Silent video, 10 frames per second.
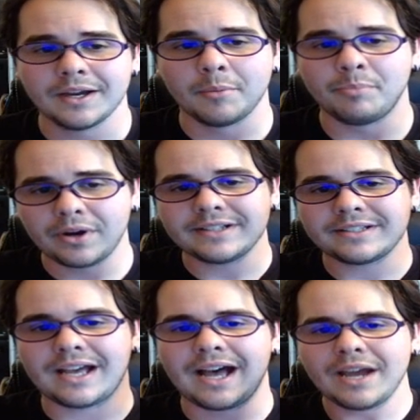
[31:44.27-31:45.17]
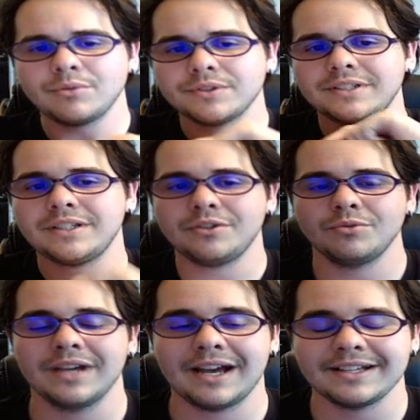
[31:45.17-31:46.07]
But I will see you
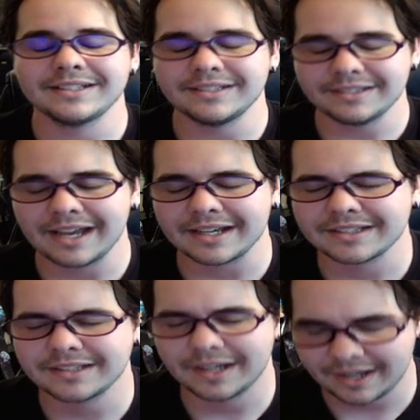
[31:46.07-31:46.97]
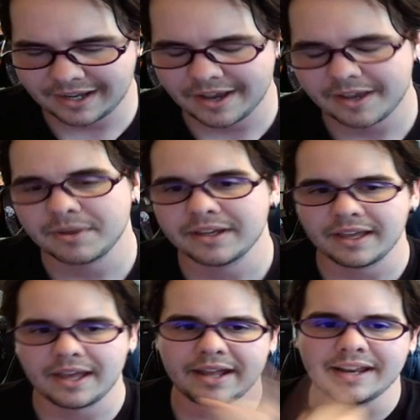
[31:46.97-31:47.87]
guys next time,
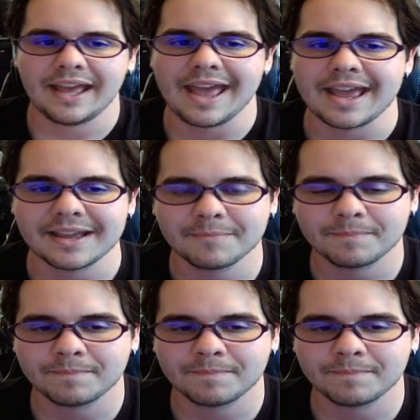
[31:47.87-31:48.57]
and hey,